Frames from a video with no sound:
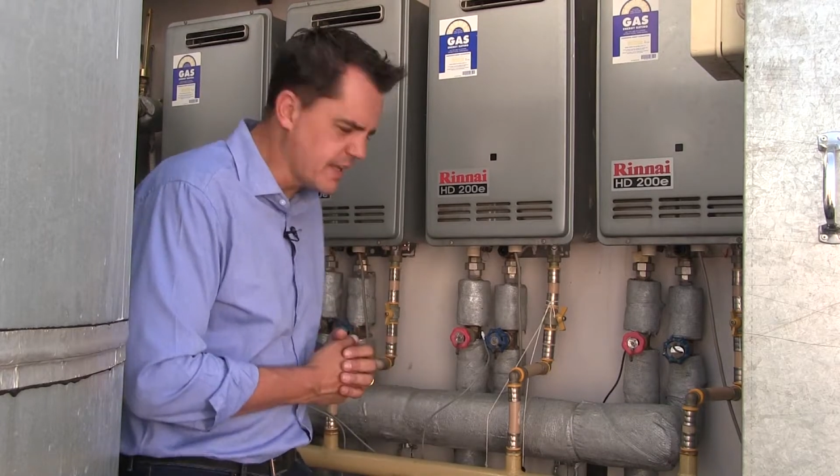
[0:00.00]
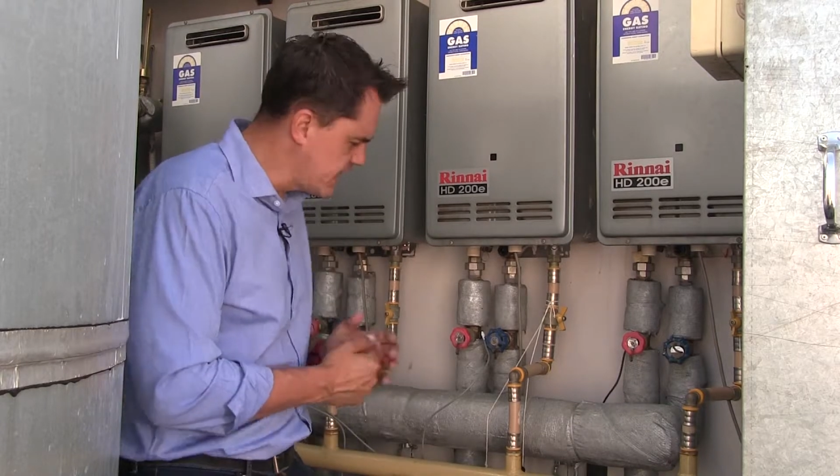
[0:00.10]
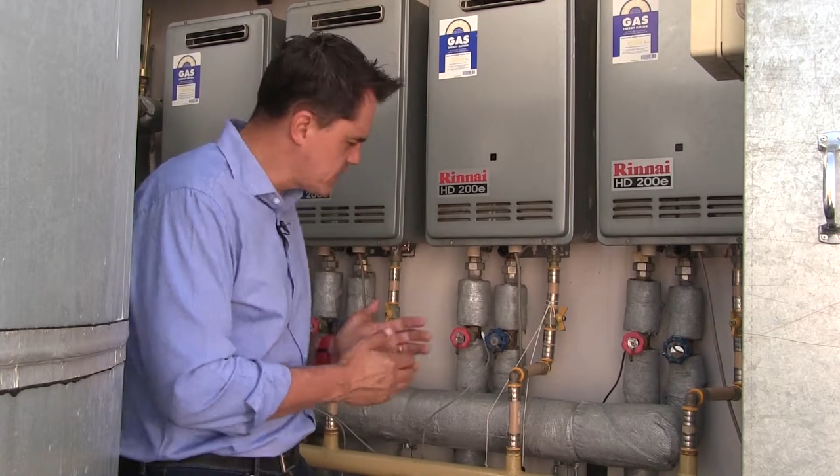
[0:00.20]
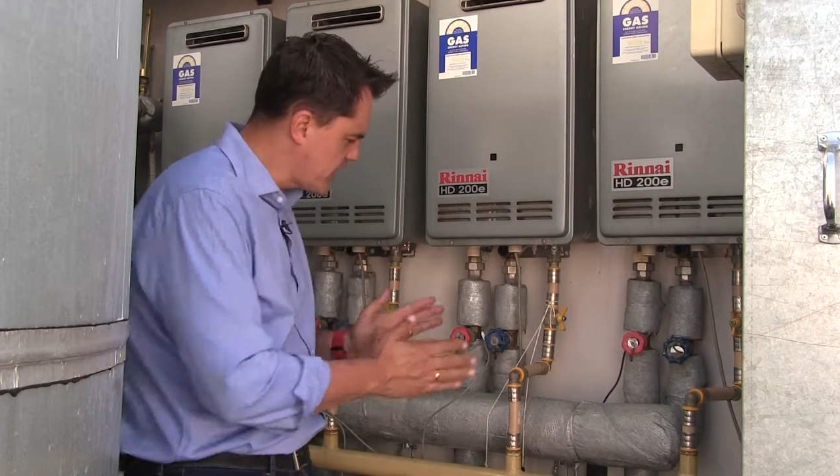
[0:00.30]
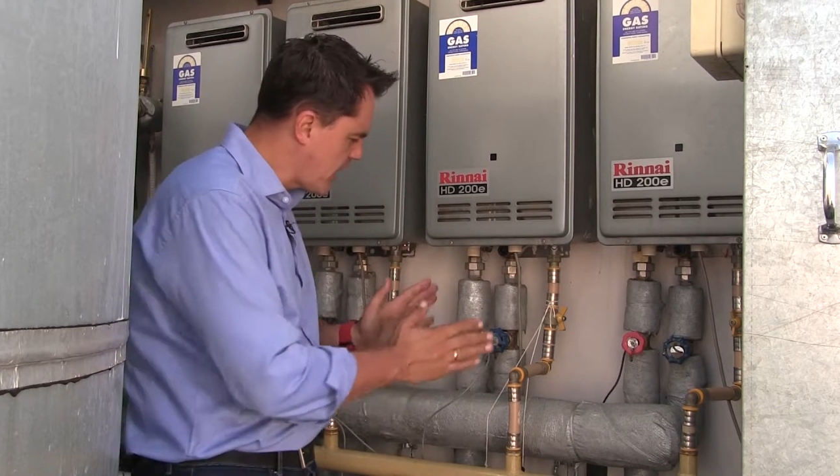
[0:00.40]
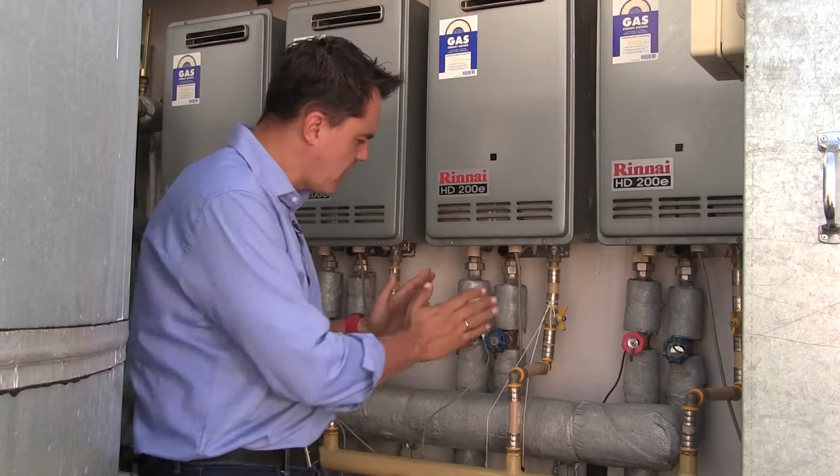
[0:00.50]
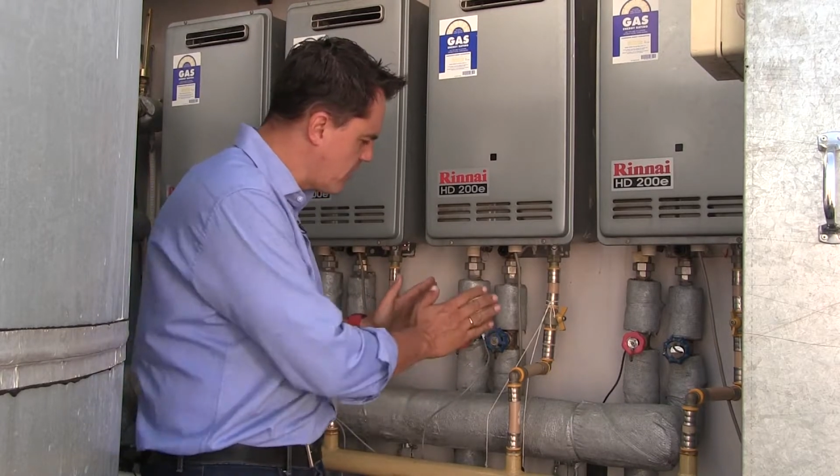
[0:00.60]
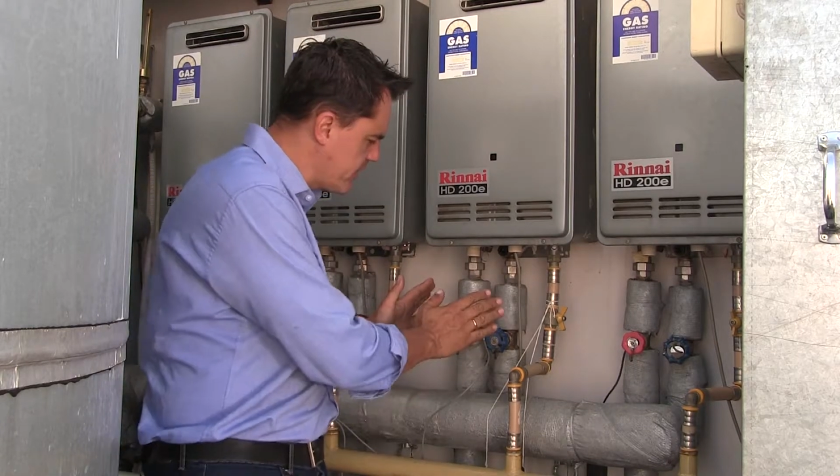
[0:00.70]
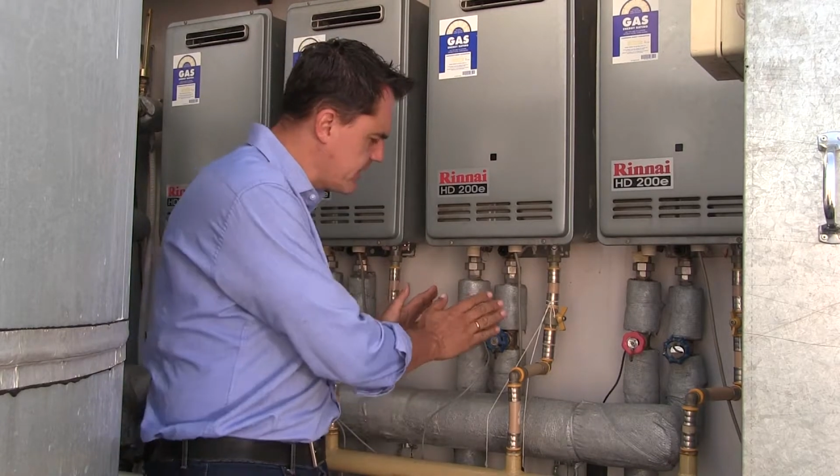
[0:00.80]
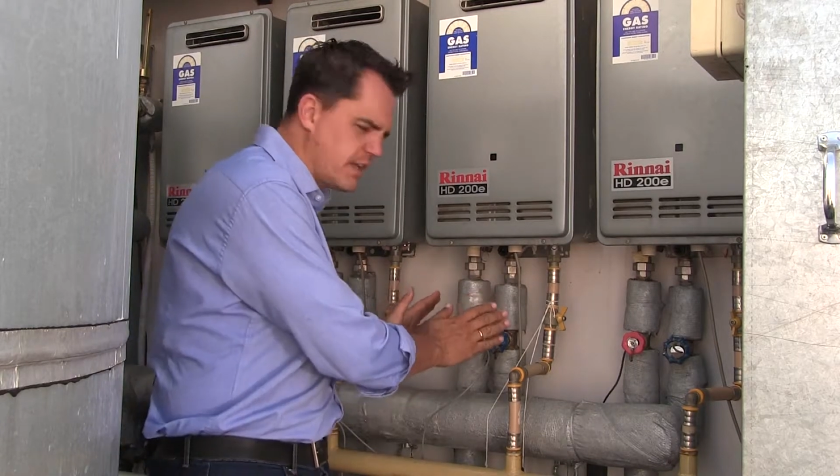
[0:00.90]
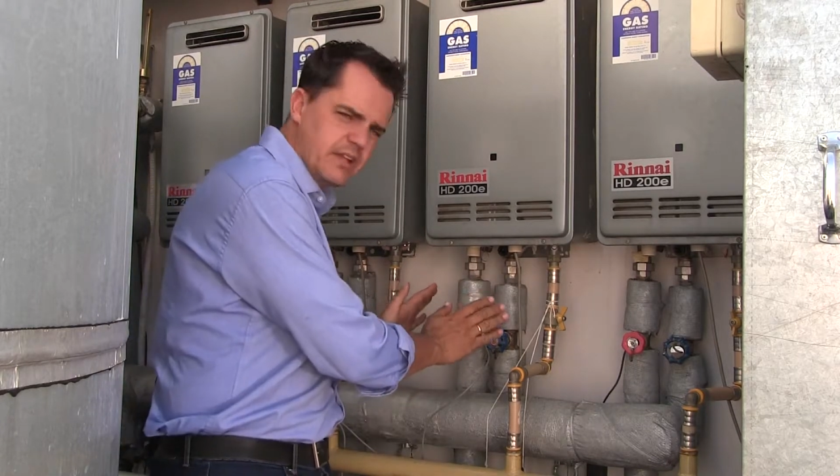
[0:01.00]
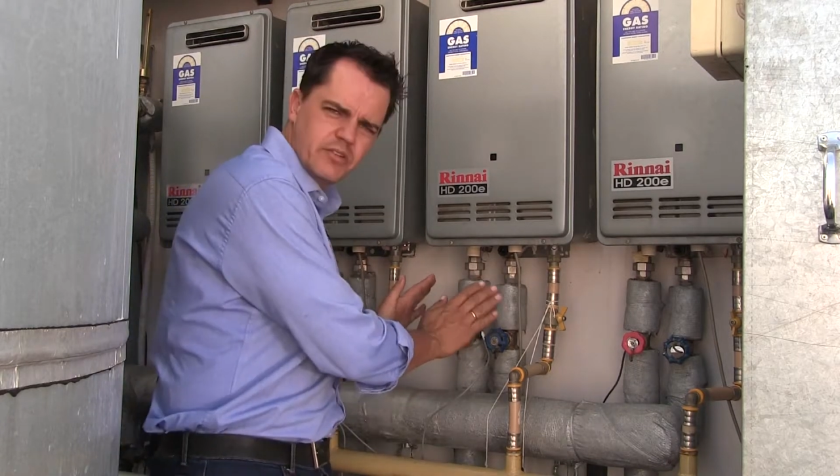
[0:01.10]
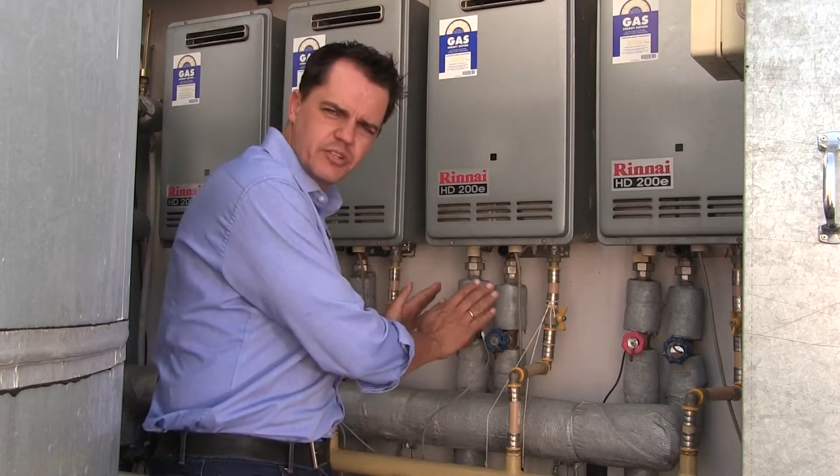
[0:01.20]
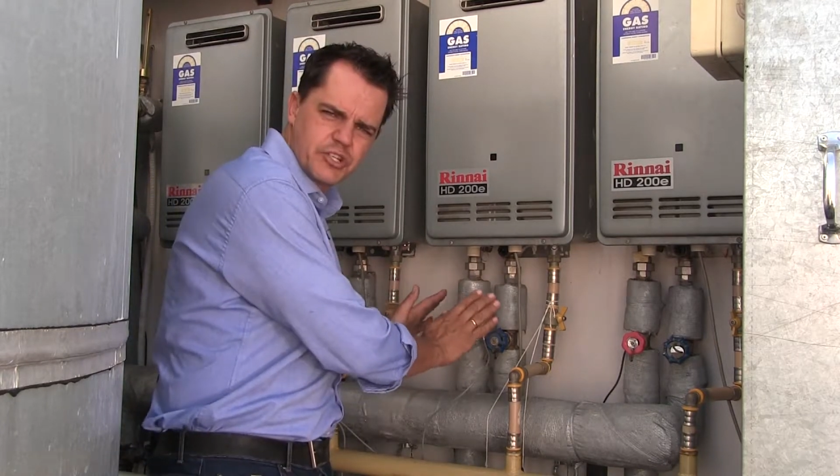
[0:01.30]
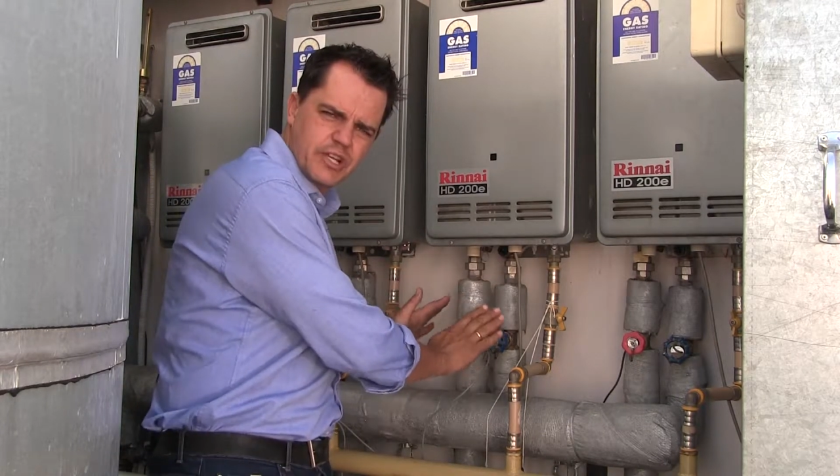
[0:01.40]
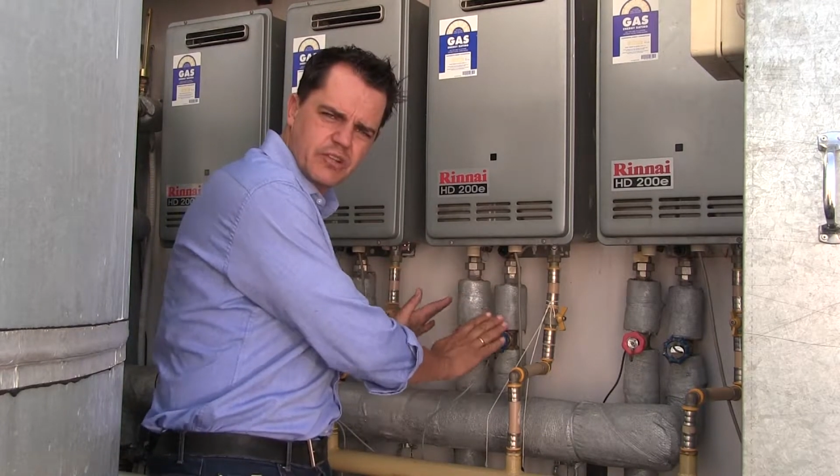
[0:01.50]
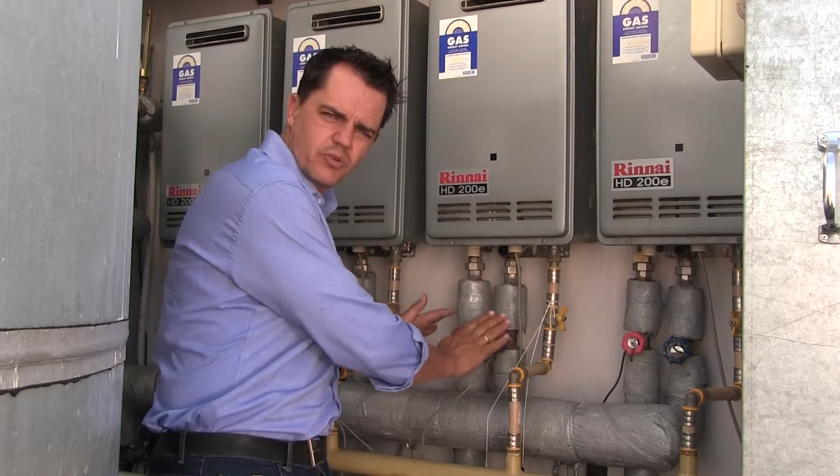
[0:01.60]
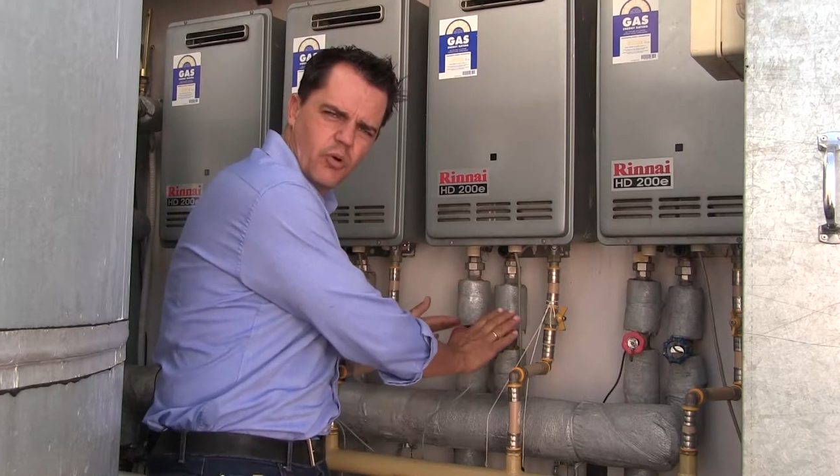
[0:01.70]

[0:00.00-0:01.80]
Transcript: is we only need to shut